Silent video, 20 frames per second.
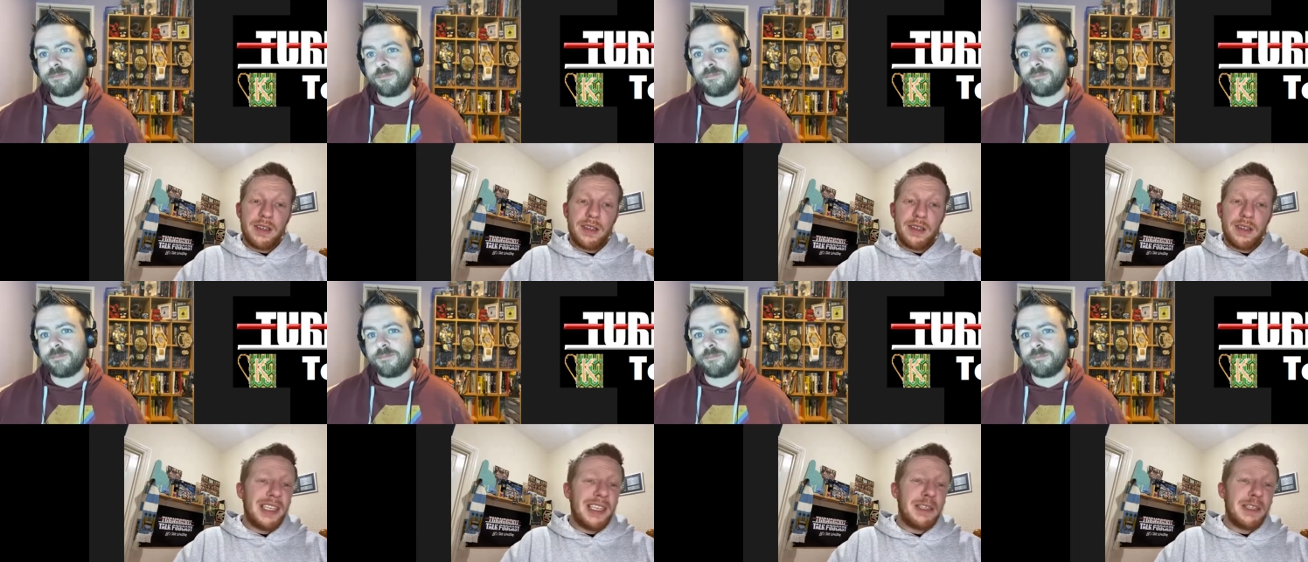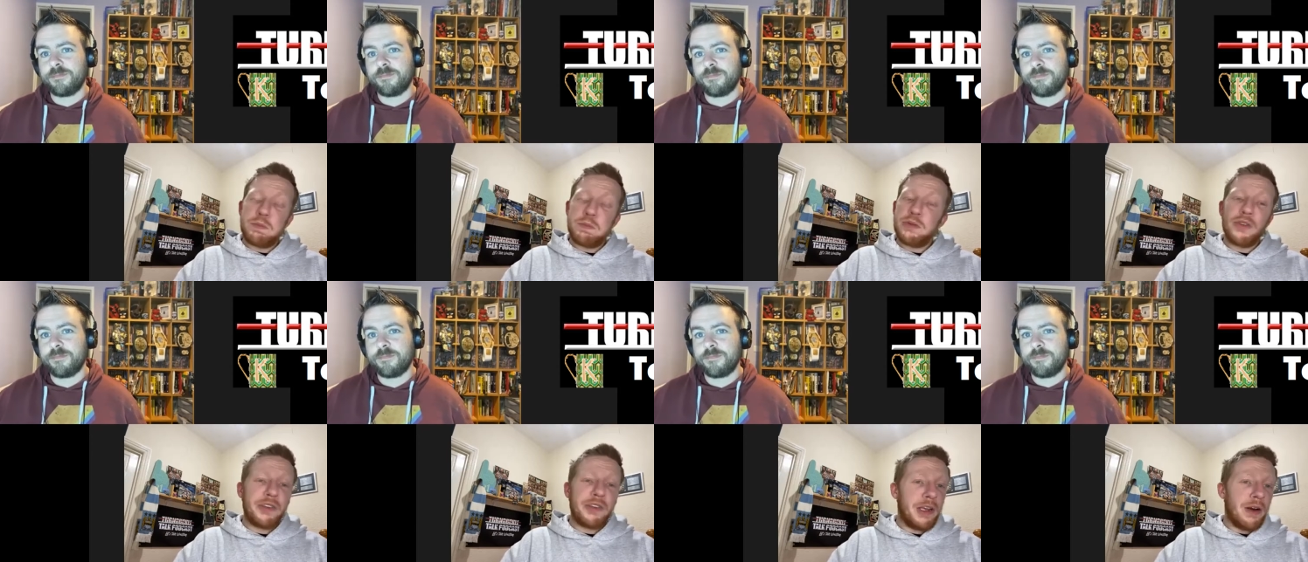Speaker 1: he's
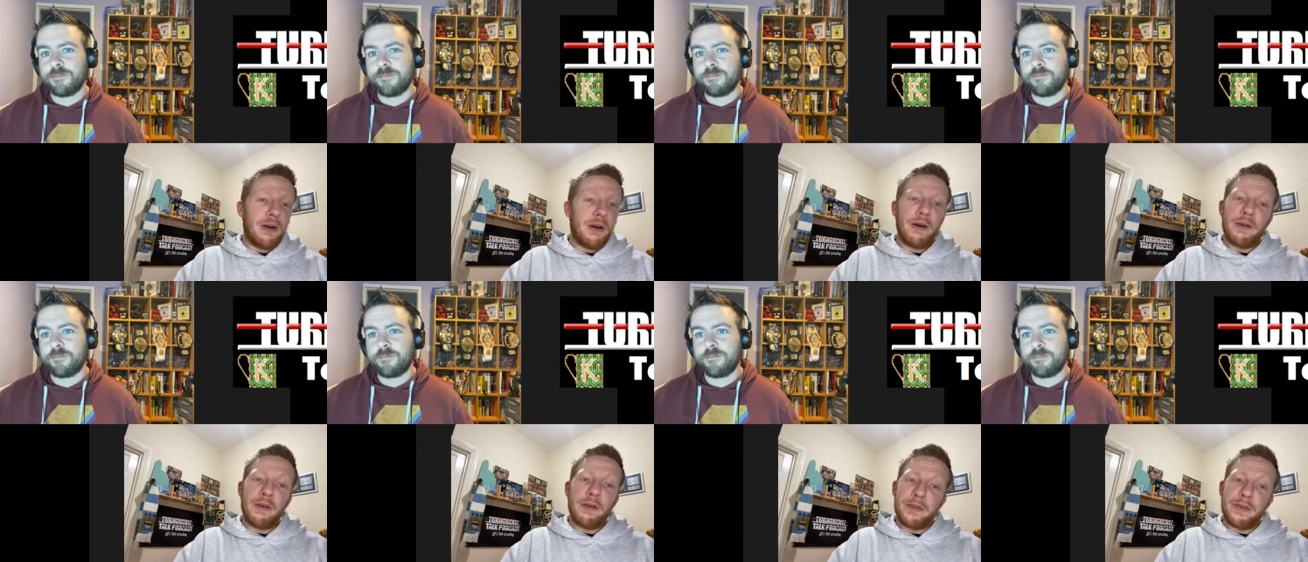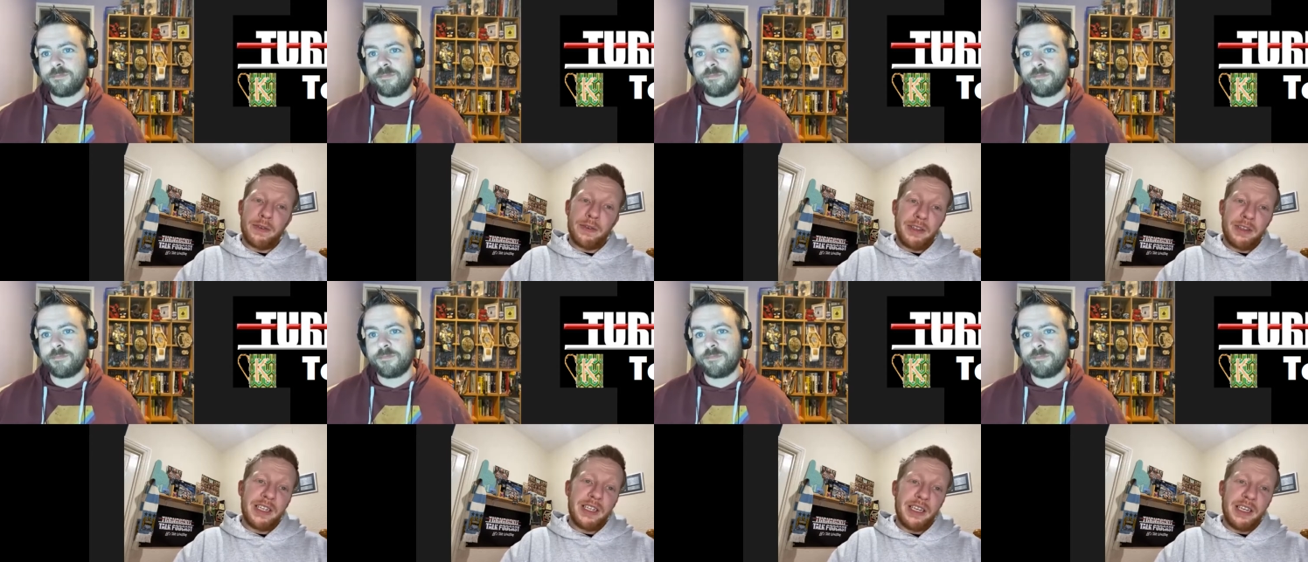bloody awful,
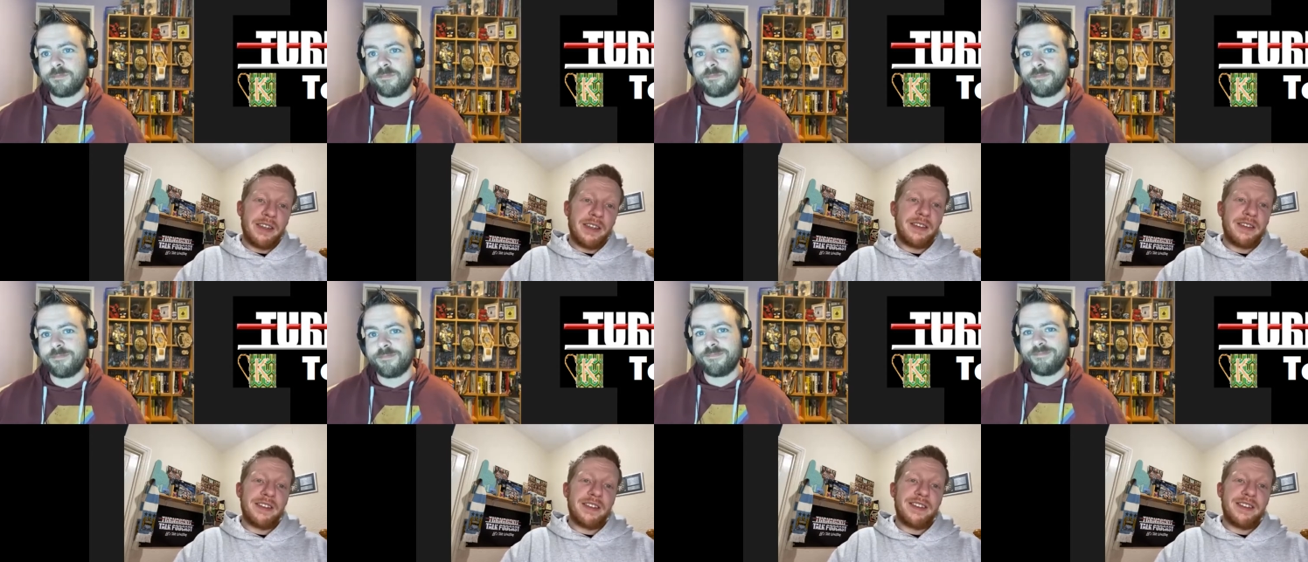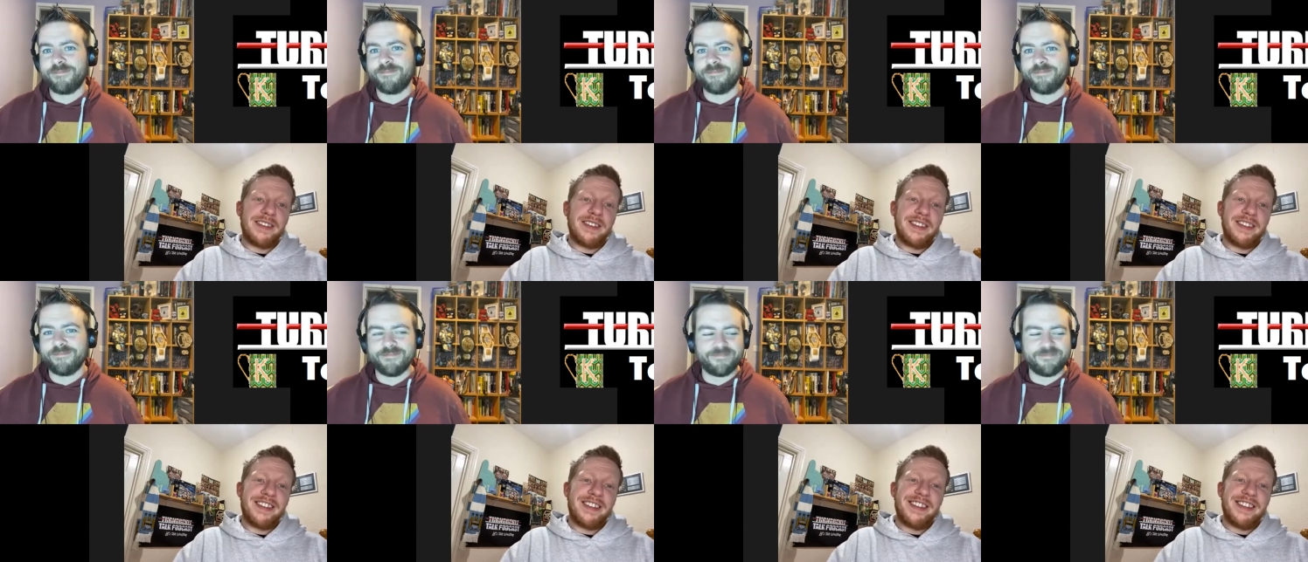isn't
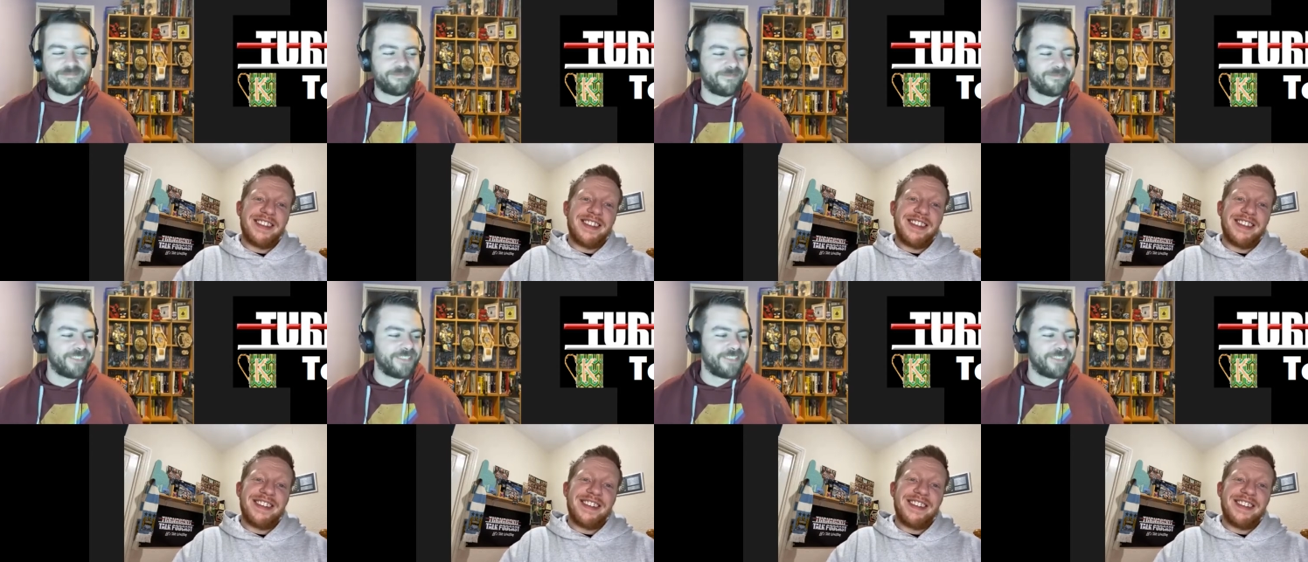he?